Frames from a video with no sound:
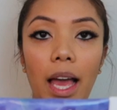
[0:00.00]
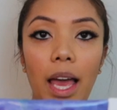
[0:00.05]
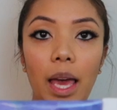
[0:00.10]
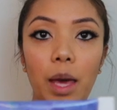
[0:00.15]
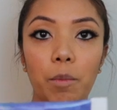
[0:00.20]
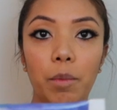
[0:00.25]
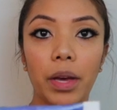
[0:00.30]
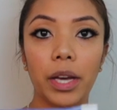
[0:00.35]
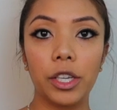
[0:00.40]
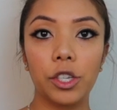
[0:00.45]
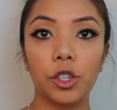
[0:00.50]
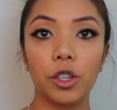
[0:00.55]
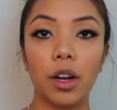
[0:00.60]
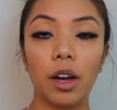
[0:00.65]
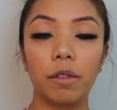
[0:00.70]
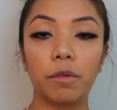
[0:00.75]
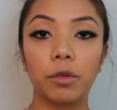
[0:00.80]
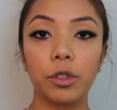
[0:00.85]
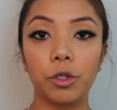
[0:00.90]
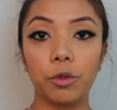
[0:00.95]
a picture
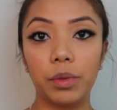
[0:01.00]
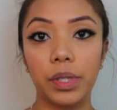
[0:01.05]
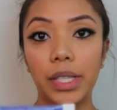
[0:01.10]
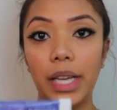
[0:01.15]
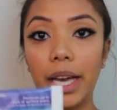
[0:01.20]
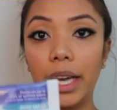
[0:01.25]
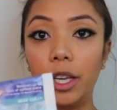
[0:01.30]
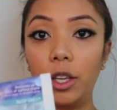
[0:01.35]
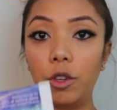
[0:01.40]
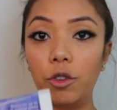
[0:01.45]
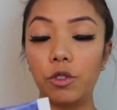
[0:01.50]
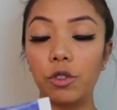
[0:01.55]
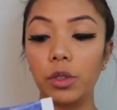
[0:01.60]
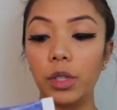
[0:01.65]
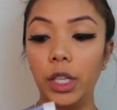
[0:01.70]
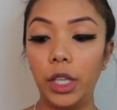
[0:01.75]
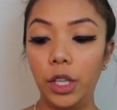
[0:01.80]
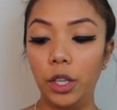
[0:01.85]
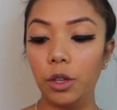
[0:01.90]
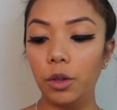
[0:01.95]
of which one I
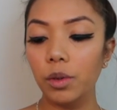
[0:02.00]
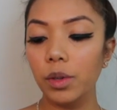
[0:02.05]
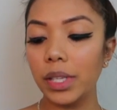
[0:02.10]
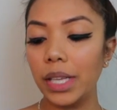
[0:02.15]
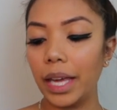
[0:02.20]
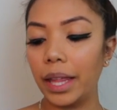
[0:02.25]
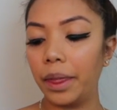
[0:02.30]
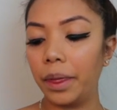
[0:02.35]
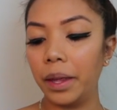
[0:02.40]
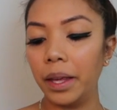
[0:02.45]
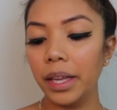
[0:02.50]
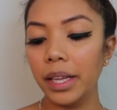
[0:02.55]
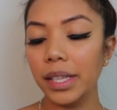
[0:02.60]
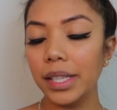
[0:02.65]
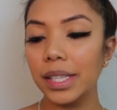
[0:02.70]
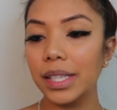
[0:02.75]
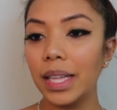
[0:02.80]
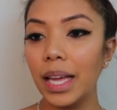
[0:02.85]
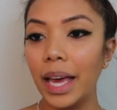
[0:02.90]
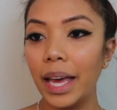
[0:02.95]
usually use. I think
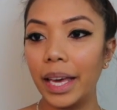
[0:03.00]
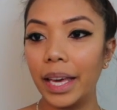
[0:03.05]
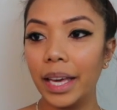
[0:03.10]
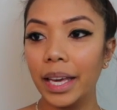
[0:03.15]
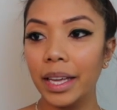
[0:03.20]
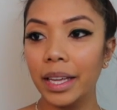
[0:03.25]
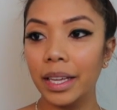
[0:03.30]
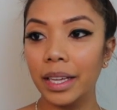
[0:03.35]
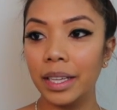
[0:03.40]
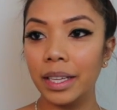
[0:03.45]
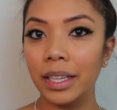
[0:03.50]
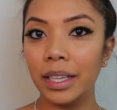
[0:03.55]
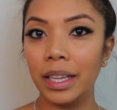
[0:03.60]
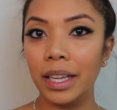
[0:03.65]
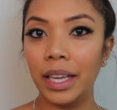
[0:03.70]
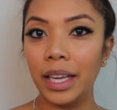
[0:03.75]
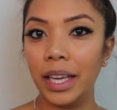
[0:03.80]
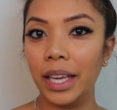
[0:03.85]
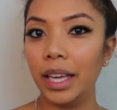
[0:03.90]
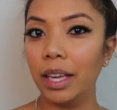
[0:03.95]
it's like
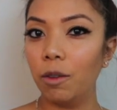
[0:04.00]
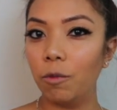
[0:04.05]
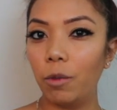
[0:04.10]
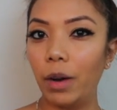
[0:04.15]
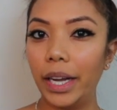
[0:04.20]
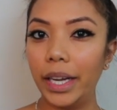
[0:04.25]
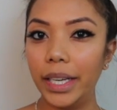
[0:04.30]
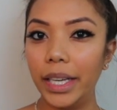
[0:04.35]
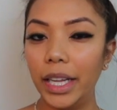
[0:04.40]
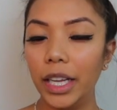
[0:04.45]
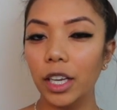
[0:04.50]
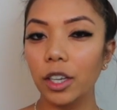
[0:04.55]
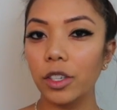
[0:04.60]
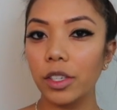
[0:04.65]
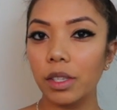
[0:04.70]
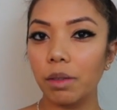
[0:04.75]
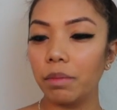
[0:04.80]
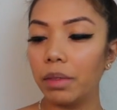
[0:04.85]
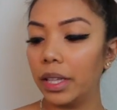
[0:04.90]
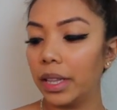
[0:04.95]
whitening or
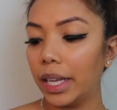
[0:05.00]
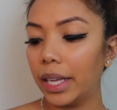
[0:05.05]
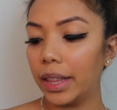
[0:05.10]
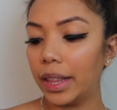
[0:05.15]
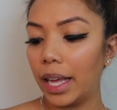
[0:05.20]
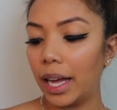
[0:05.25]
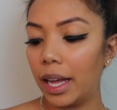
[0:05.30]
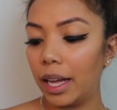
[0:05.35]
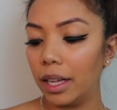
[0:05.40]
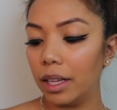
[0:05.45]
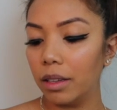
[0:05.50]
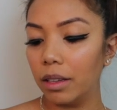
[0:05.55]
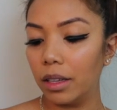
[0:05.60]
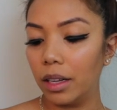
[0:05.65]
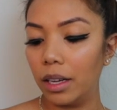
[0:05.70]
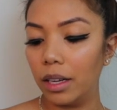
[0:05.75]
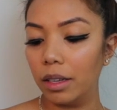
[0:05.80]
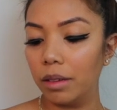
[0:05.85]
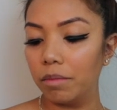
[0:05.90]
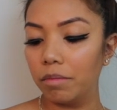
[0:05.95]
something like that,
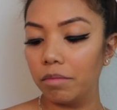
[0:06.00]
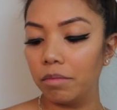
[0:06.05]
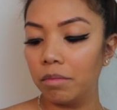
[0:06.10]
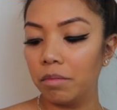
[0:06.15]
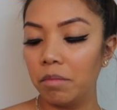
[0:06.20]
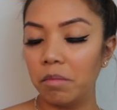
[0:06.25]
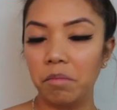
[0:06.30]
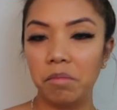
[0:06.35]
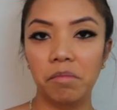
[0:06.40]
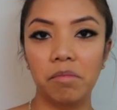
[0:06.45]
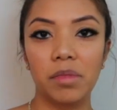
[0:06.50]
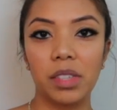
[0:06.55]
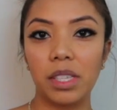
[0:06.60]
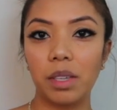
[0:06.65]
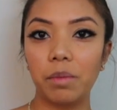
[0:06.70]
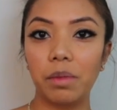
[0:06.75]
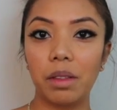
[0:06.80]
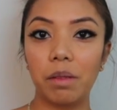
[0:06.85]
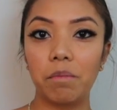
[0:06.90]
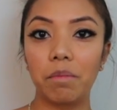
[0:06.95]

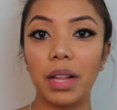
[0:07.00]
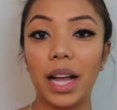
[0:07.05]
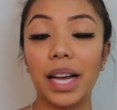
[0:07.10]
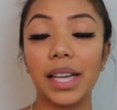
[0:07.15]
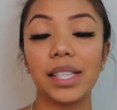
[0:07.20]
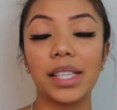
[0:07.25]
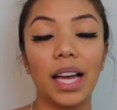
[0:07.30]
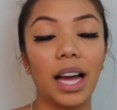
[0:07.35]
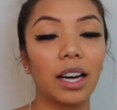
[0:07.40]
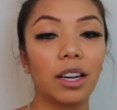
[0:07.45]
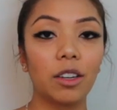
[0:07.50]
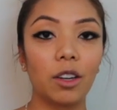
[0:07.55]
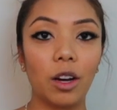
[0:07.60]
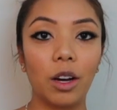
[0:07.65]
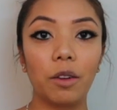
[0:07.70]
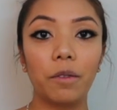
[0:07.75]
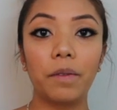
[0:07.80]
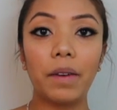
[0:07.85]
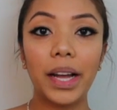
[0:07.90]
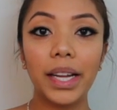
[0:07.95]
something blast, I don't know.
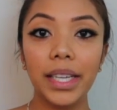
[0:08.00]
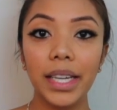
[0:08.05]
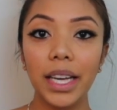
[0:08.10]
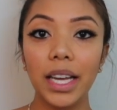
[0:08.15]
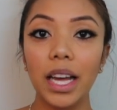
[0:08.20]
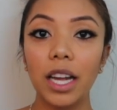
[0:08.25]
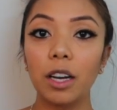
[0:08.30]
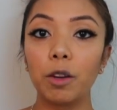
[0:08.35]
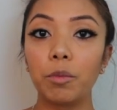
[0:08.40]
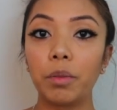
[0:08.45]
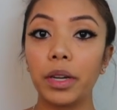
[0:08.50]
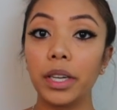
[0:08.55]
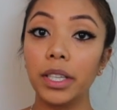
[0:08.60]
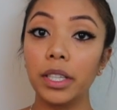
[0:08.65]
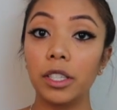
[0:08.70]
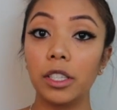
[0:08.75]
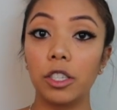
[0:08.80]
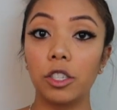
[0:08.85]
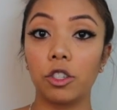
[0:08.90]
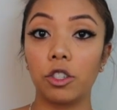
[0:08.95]
I'll find it and I'll put it
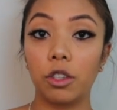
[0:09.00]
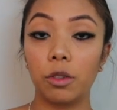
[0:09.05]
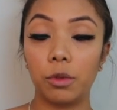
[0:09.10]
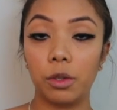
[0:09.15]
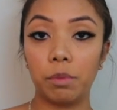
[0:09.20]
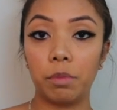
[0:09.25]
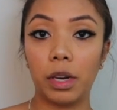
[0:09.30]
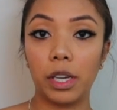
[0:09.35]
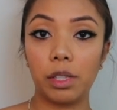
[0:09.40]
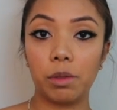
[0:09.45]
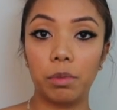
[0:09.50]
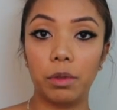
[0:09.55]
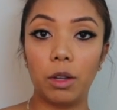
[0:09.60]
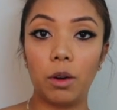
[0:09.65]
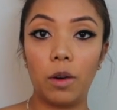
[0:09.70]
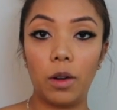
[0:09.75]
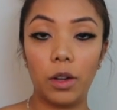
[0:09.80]
in the description box below